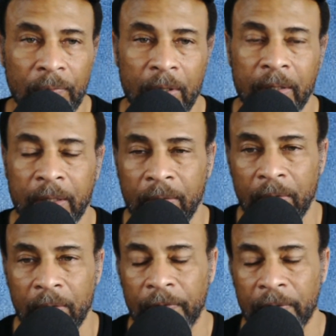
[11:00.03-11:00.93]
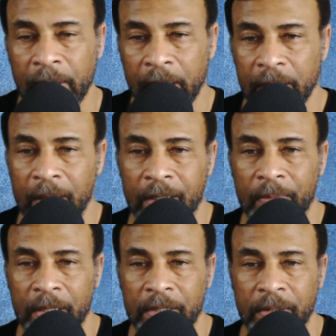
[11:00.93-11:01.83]
want in order for their
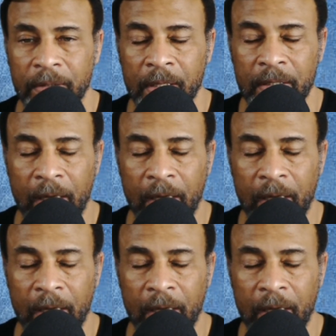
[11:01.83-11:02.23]
documentation,